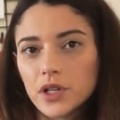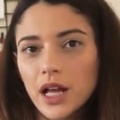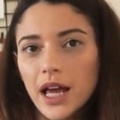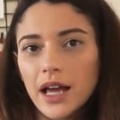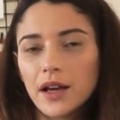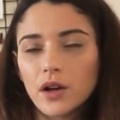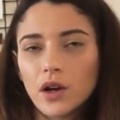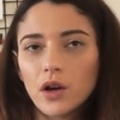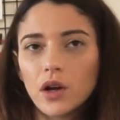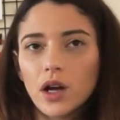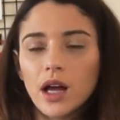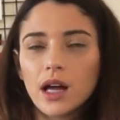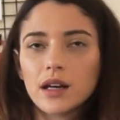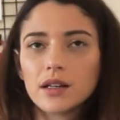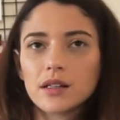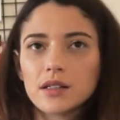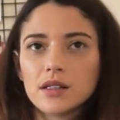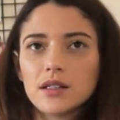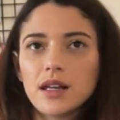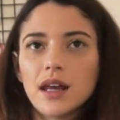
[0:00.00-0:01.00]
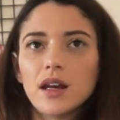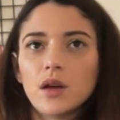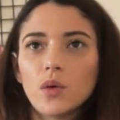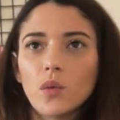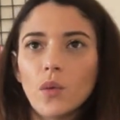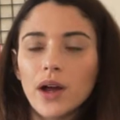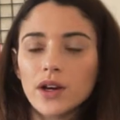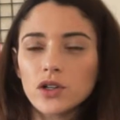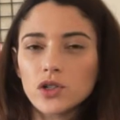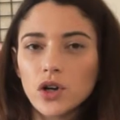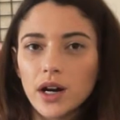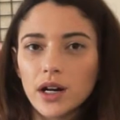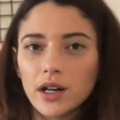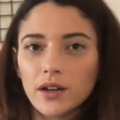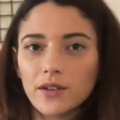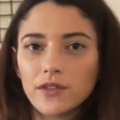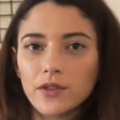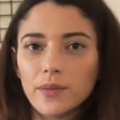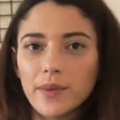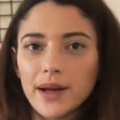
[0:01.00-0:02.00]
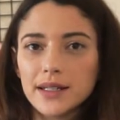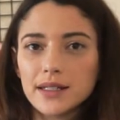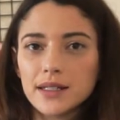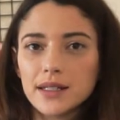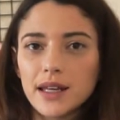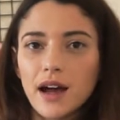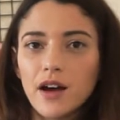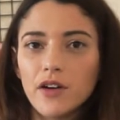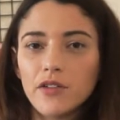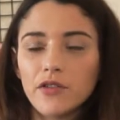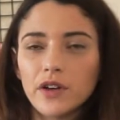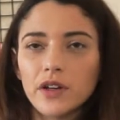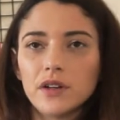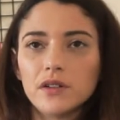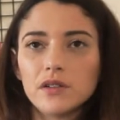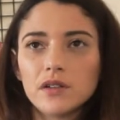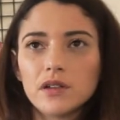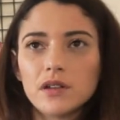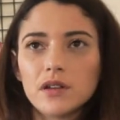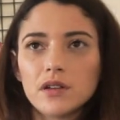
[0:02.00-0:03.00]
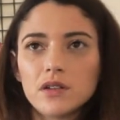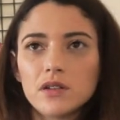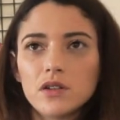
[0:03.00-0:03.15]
like understanding weight training for myself and